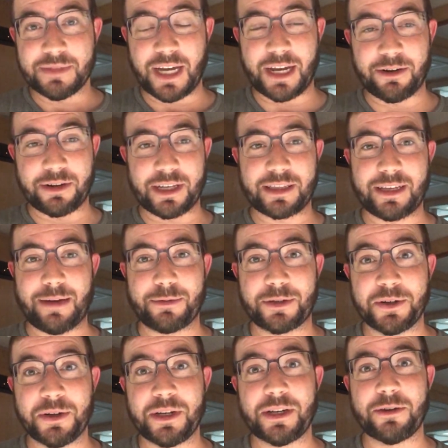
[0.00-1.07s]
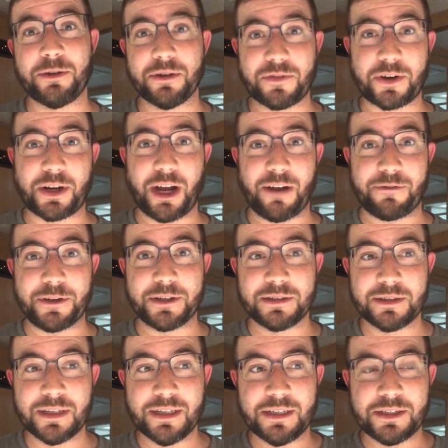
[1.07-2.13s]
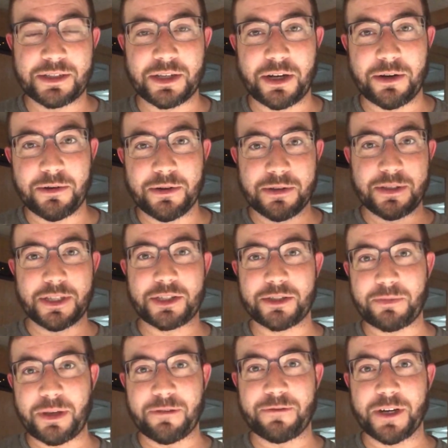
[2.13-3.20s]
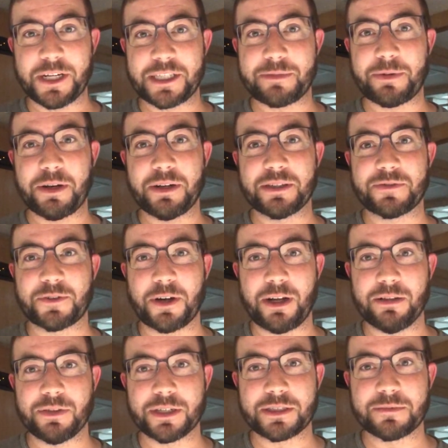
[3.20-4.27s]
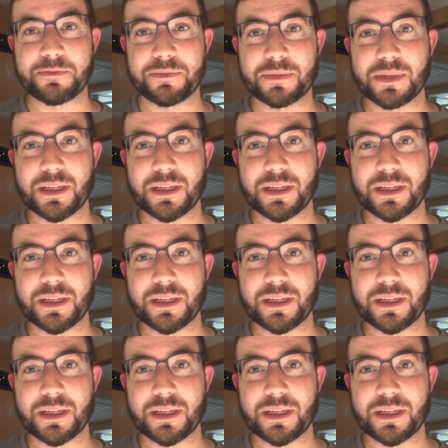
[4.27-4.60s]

I don't get the opportunity to do it very often. So this should be a fun experience for all of us.